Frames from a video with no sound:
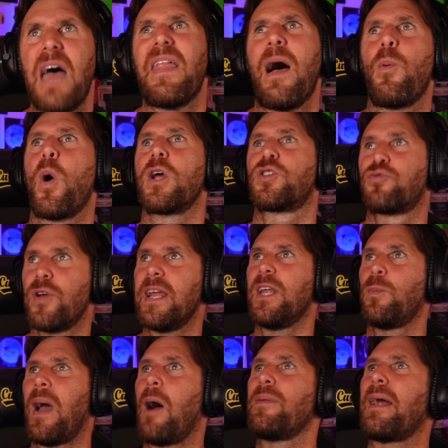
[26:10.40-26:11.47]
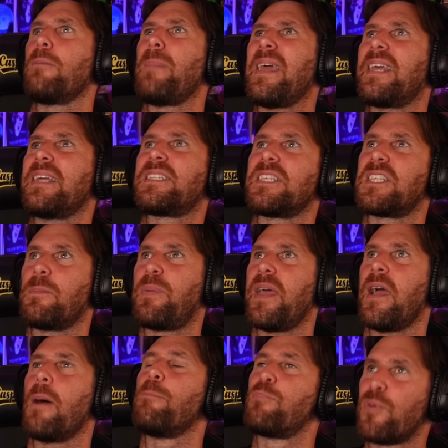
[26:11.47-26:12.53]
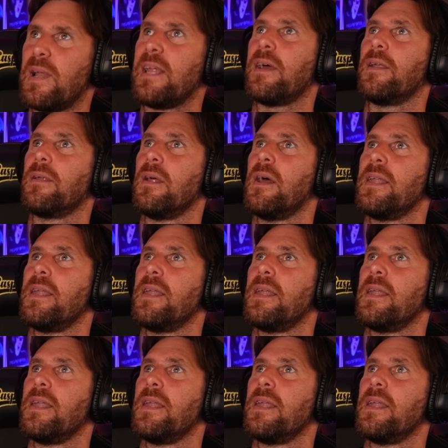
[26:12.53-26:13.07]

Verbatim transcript: that works really well. Now make it disappear. Brilliant.